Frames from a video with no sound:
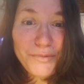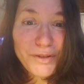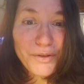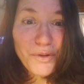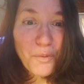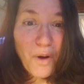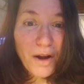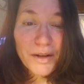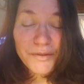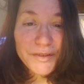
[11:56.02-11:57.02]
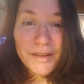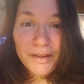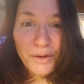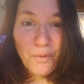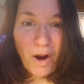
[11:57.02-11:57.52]
do the walk of
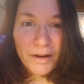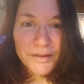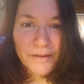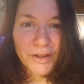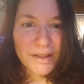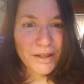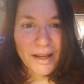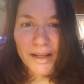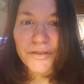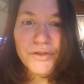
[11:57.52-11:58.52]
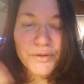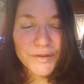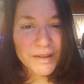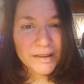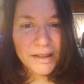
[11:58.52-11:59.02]
silly walks every day, do
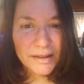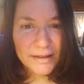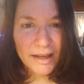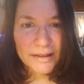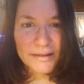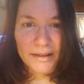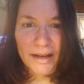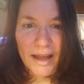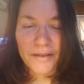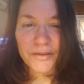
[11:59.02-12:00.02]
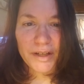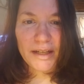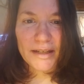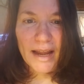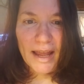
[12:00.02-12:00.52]
silly dancing
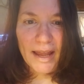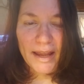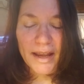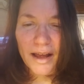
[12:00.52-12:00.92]
every day.